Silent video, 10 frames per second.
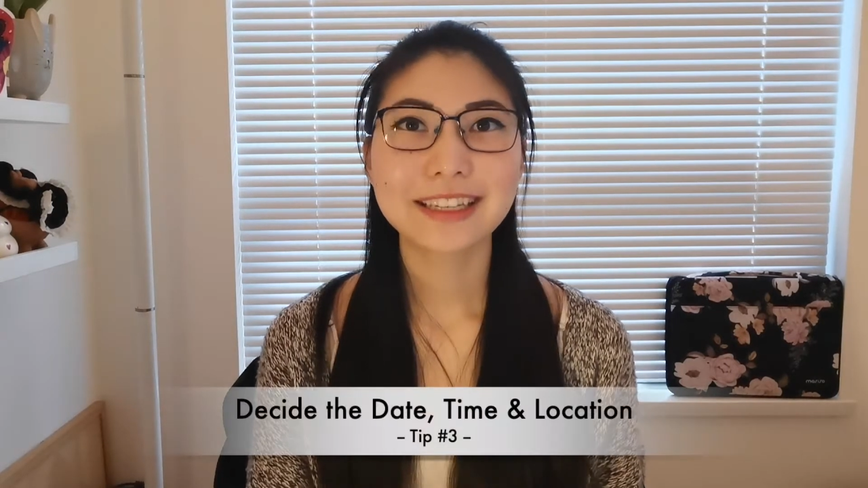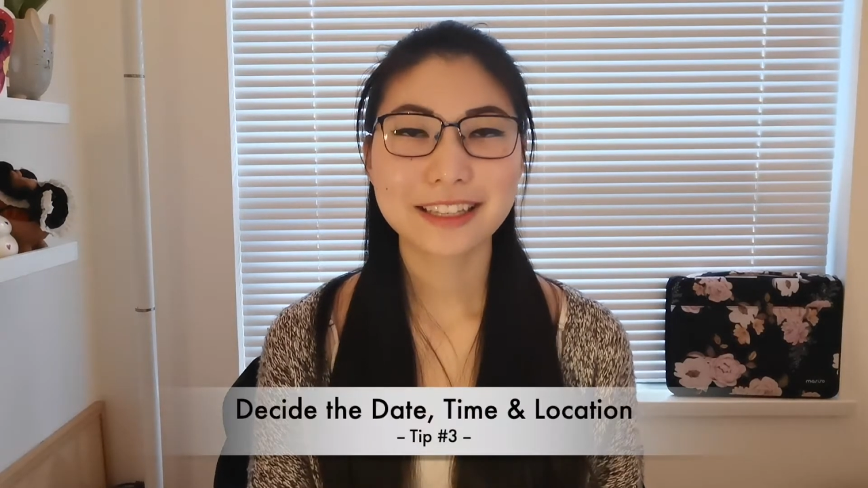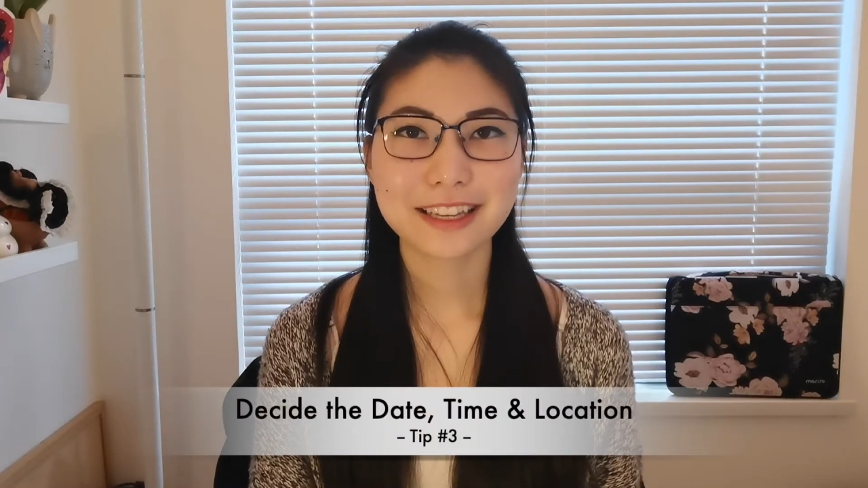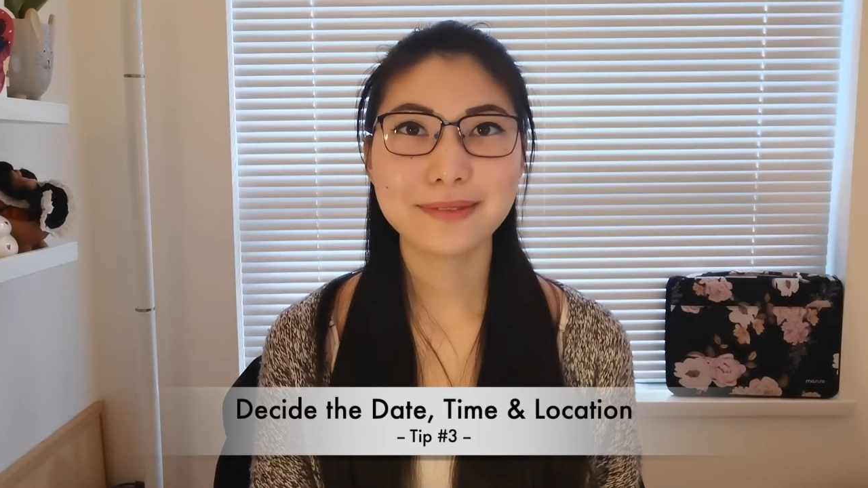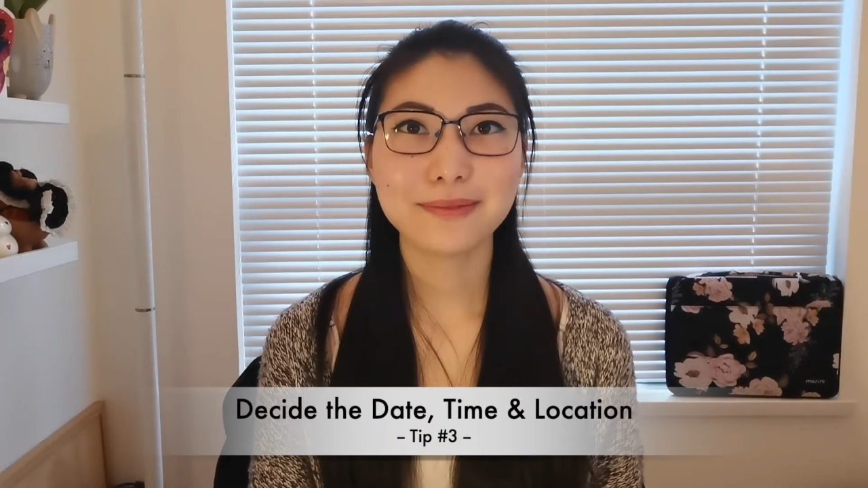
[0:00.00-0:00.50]

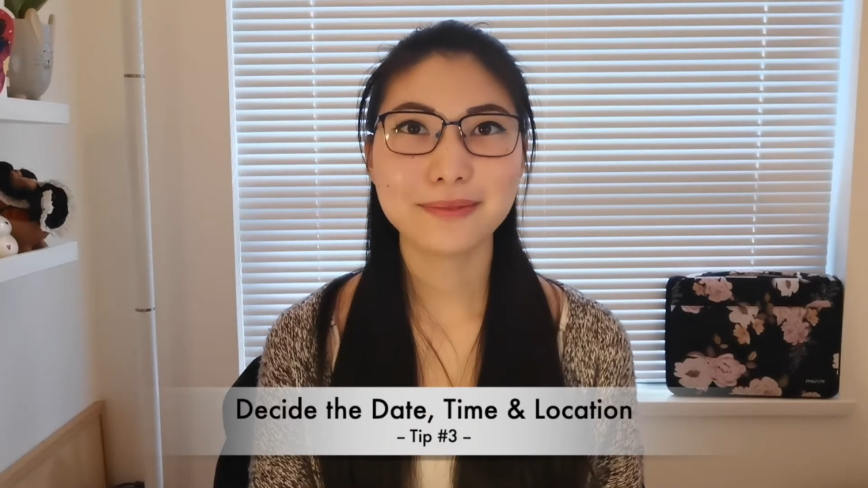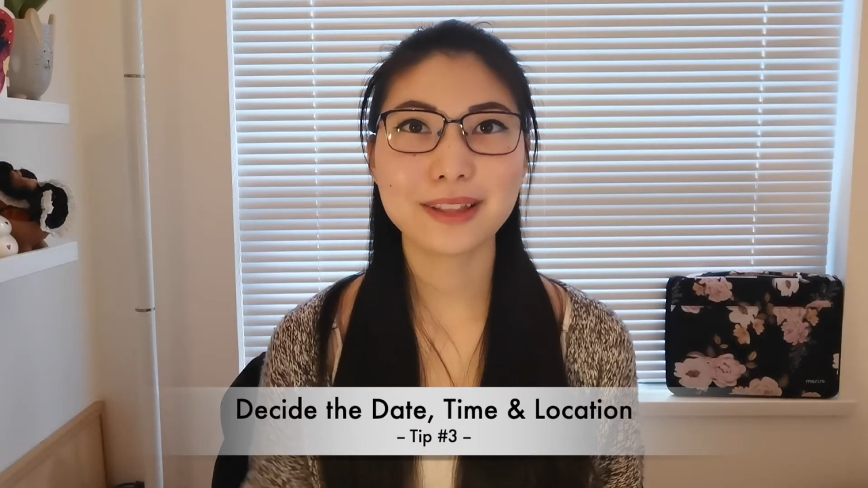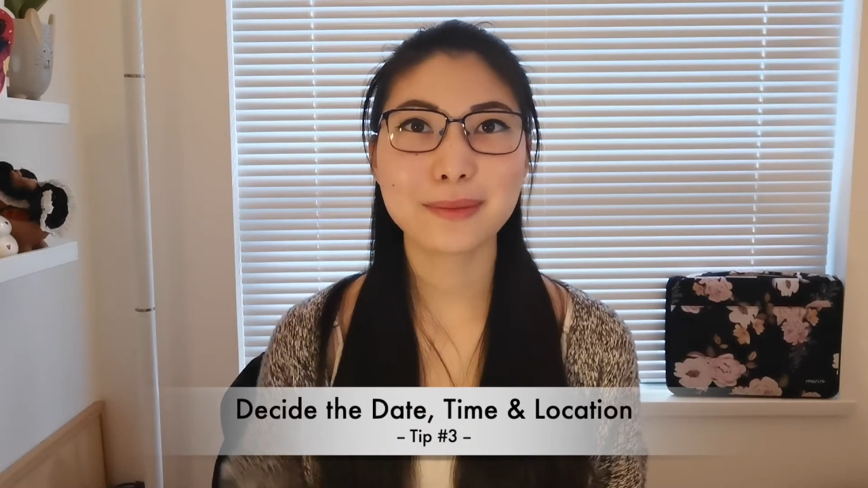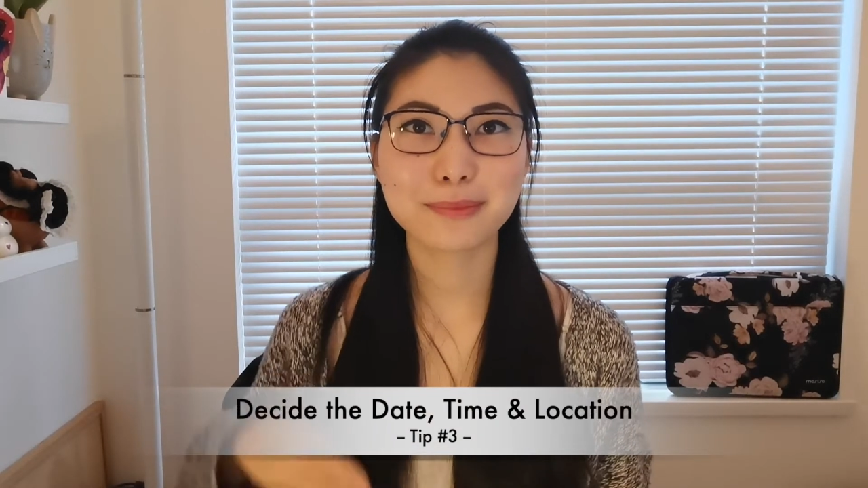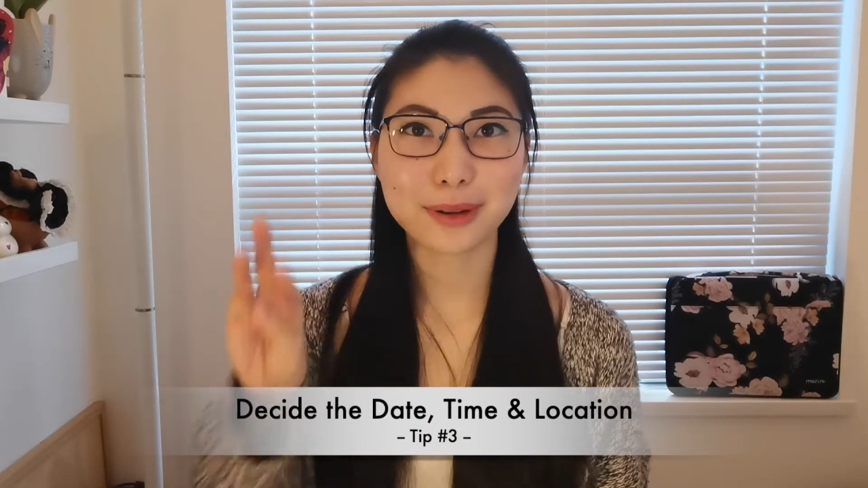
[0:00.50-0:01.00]
Tip
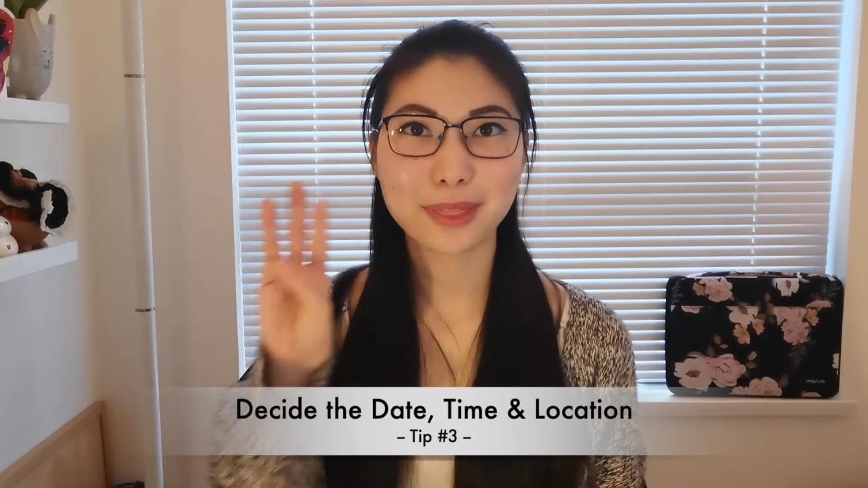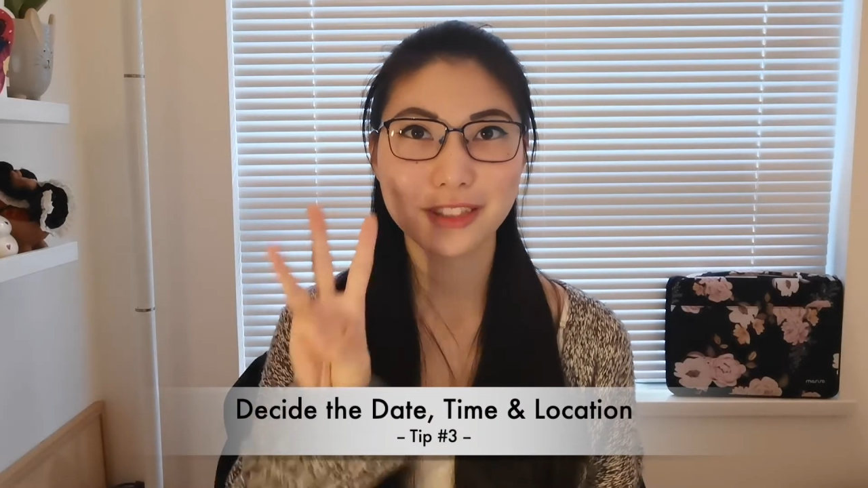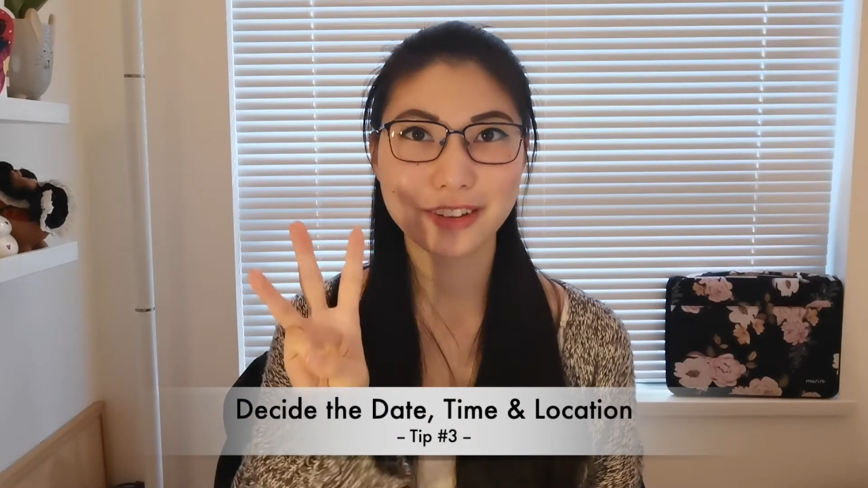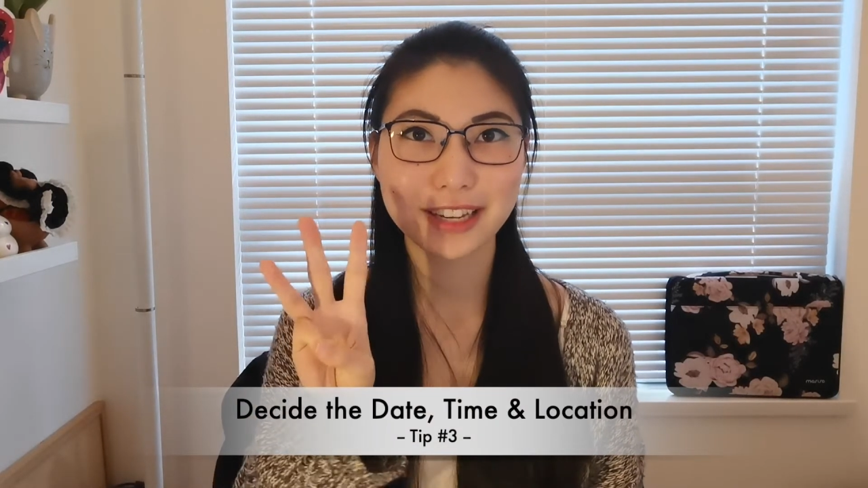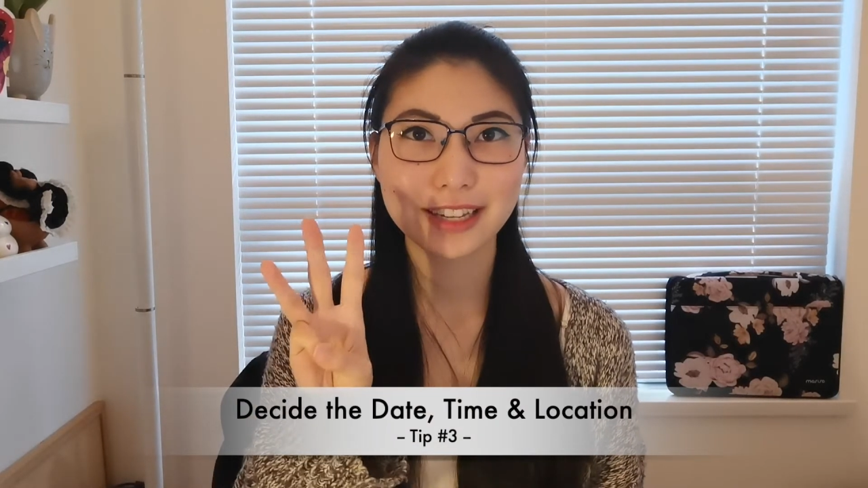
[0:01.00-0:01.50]
number
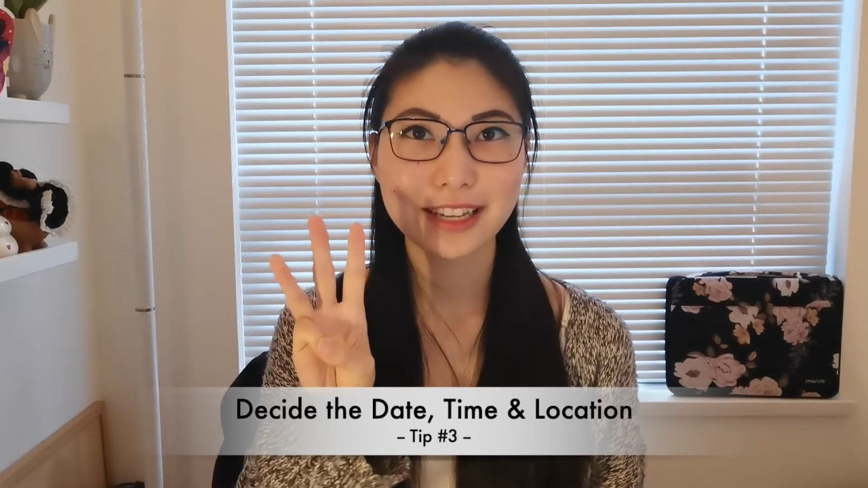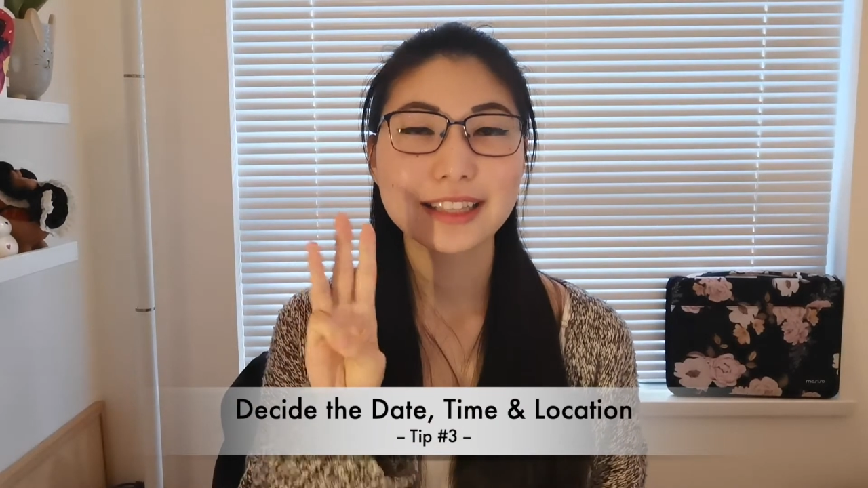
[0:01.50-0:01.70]
3,